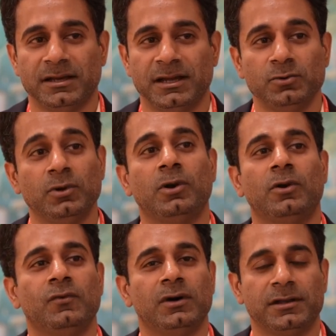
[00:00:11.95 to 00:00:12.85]
and do a lot
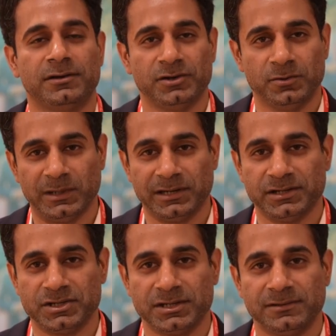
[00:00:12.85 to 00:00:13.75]
of work in renewable
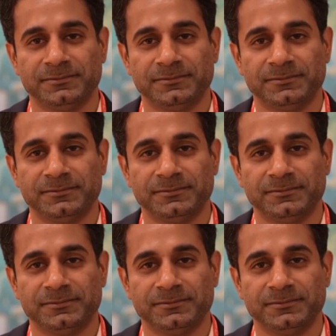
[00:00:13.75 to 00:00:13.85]
energy.